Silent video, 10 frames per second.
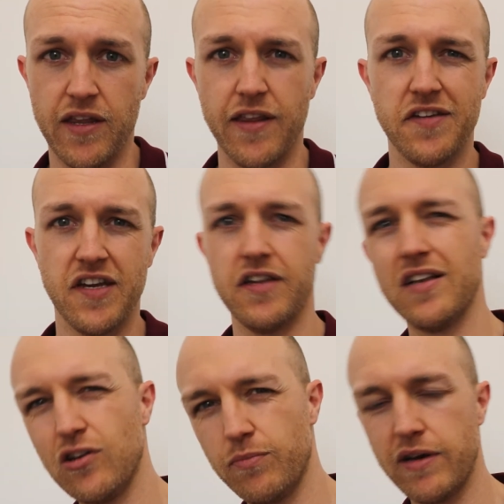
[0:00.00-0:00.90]
and the
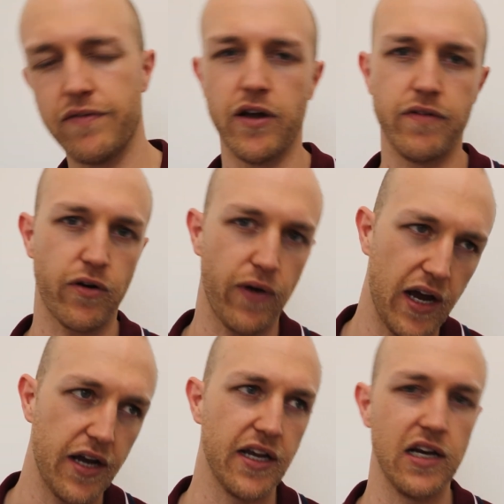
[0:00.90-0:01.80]
tenant, a little bit of
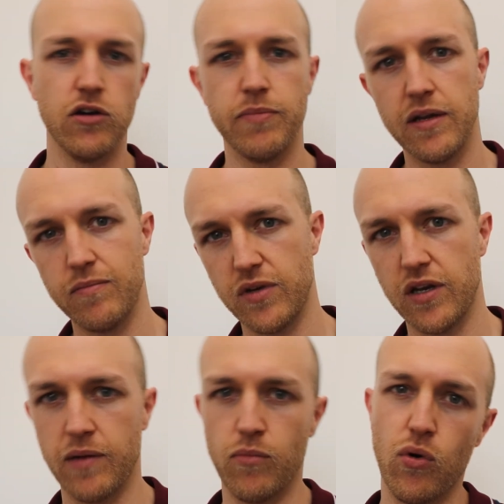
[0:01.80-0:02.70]
overcrowding, a little bit,
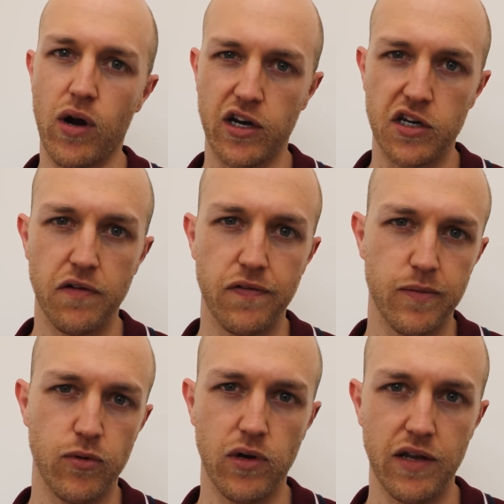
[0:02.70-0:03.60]
you know, more
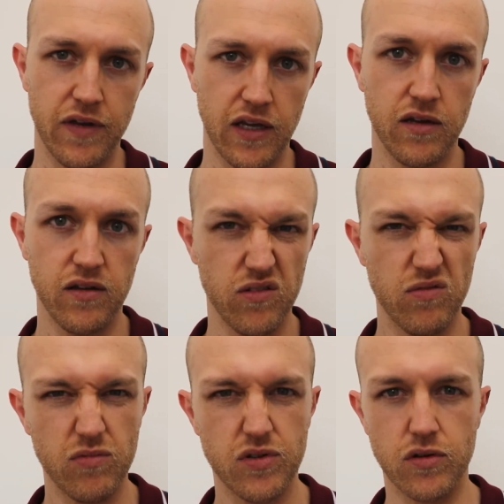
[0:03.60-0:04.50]
uncomfortable living
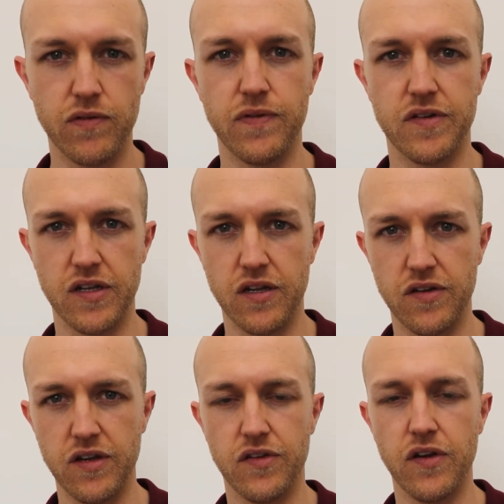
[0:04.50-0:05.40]
sort of
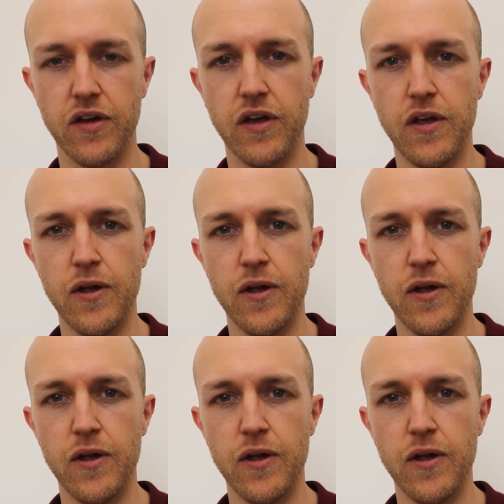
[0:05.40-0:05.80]
facilities, so